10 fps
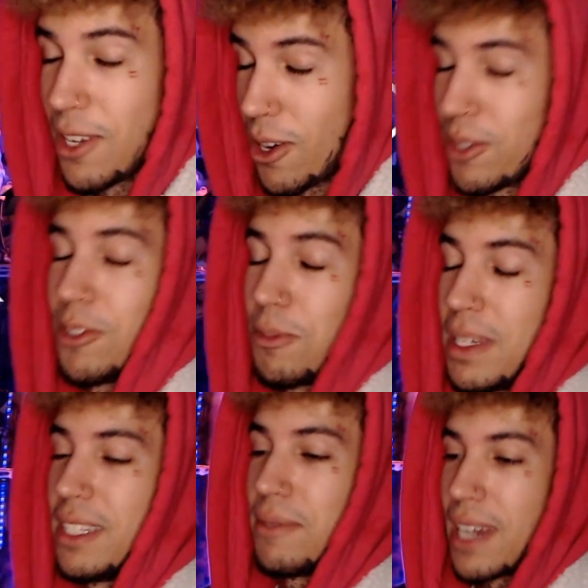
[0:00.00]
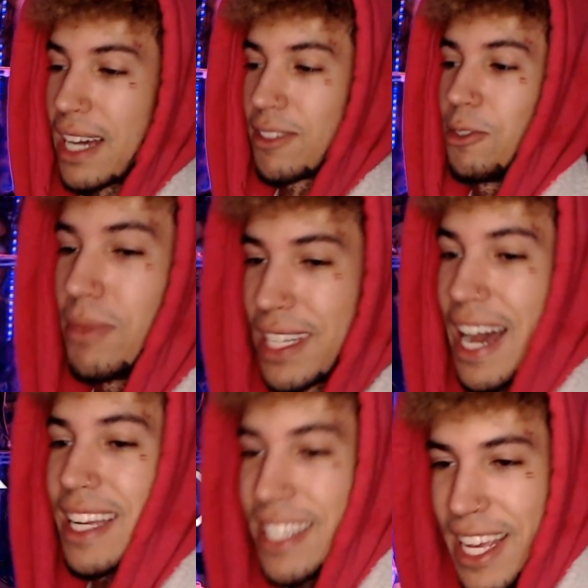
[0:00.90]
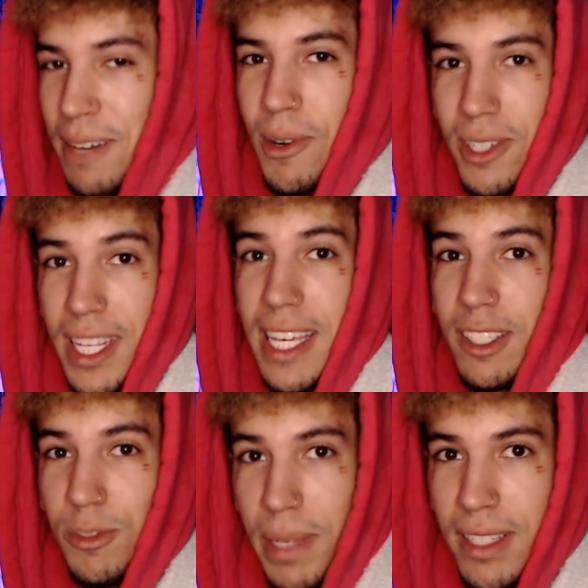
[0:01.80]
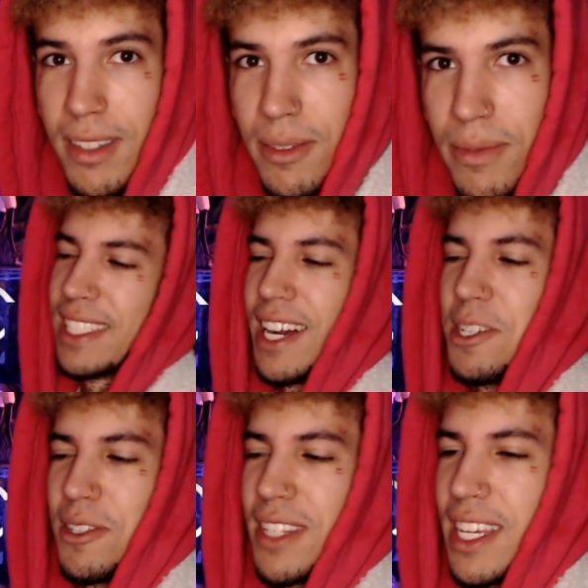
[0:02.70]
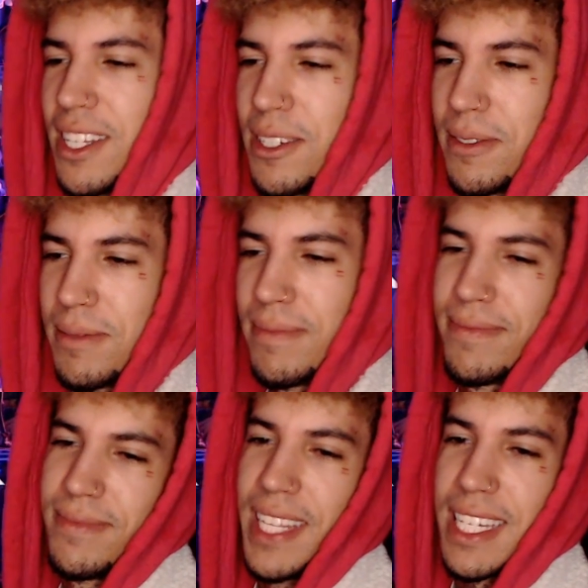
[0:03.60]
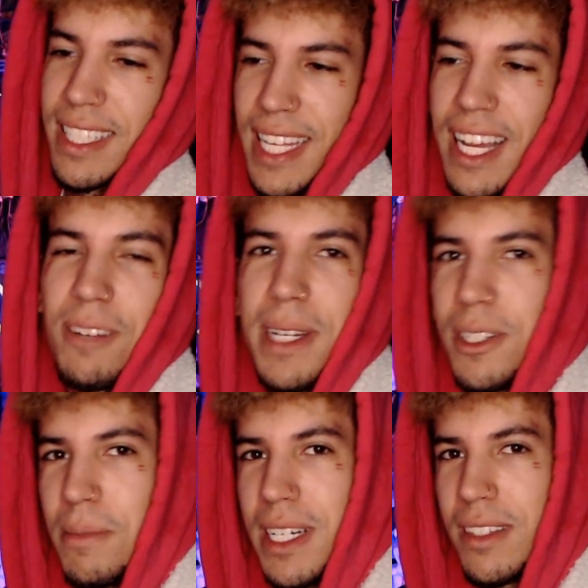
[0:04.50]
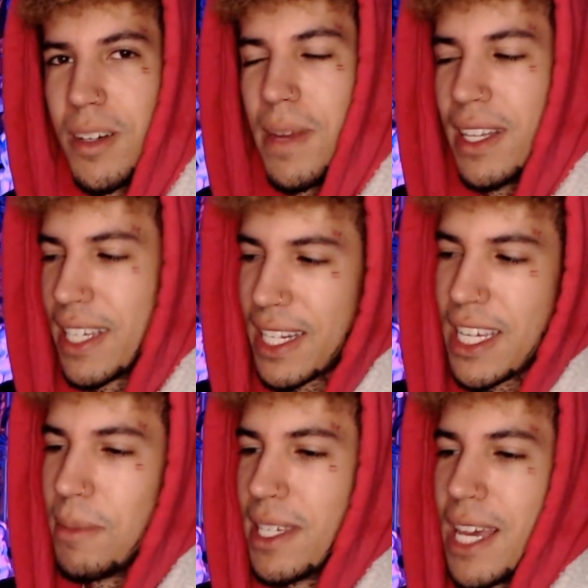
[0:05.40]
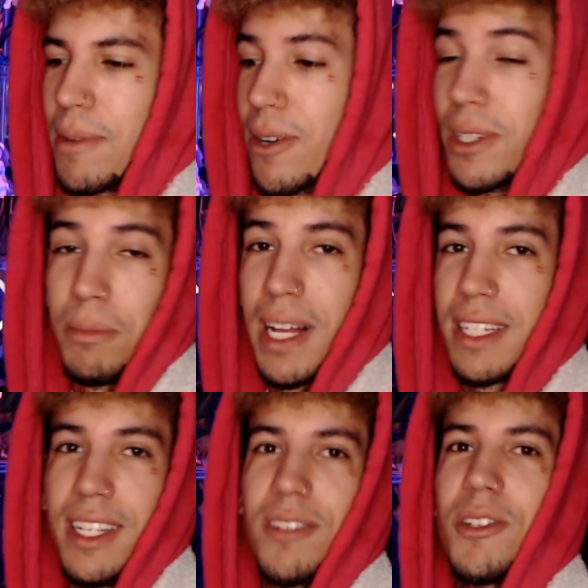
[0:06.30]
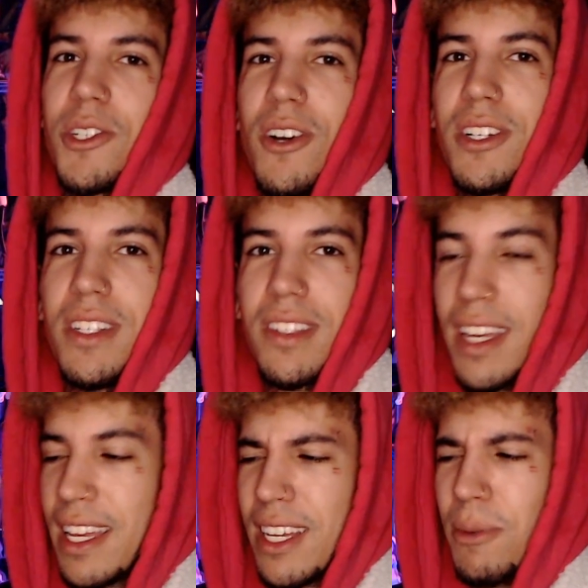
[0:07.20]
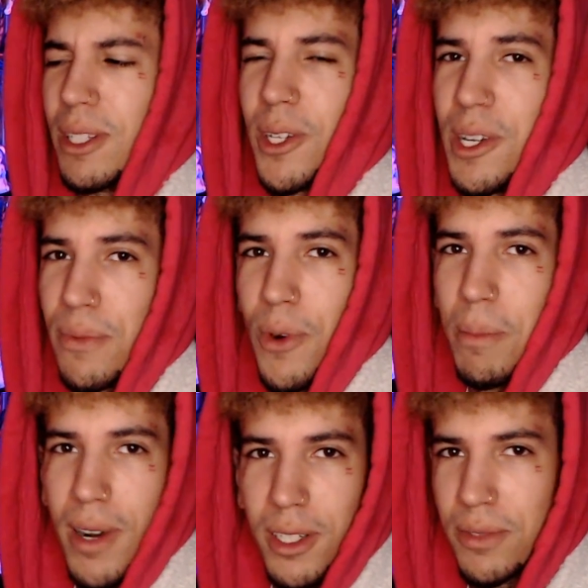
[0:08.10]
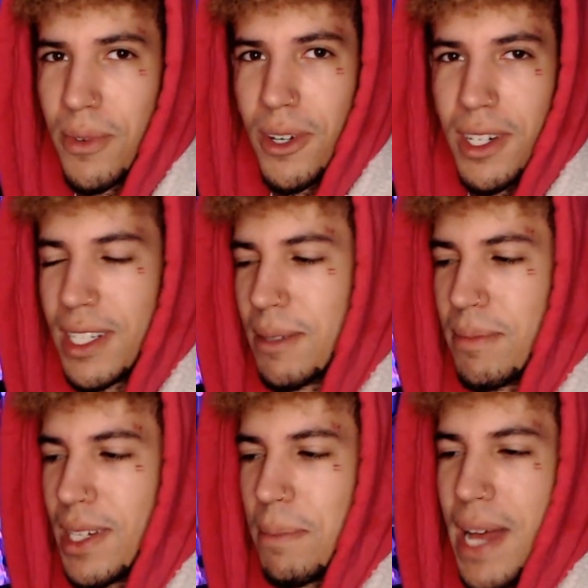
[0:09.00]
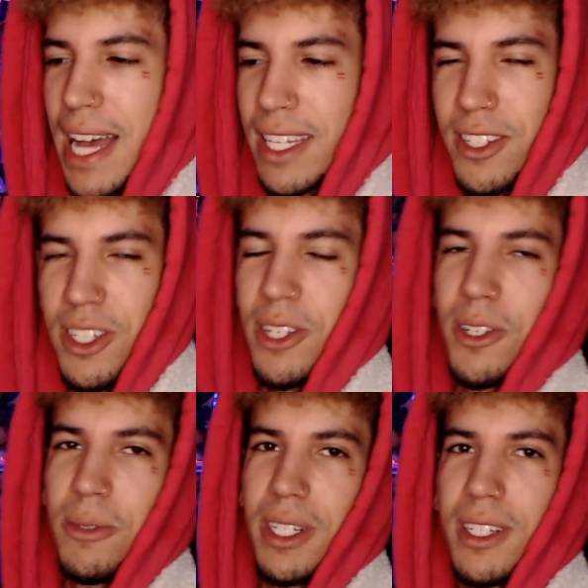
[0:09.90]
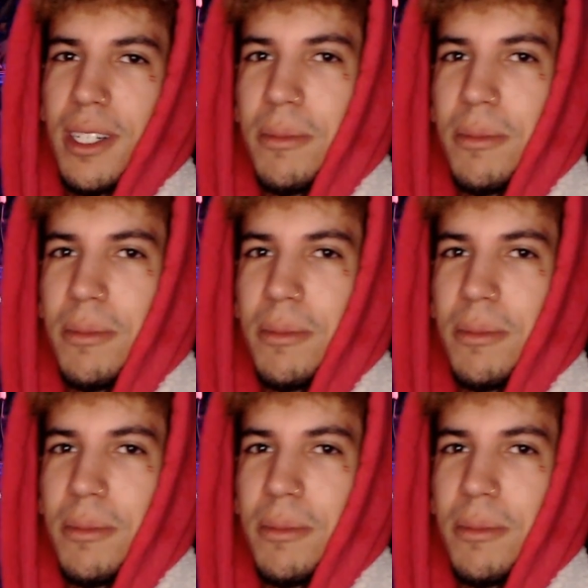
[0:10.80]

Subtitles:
also, speaking of costumes, goddamn are they expensive. I understand though. Like, they gotta make their money somehow. They gotta keep the game going. Black Desert charges, what, $34 for a package deal when it comes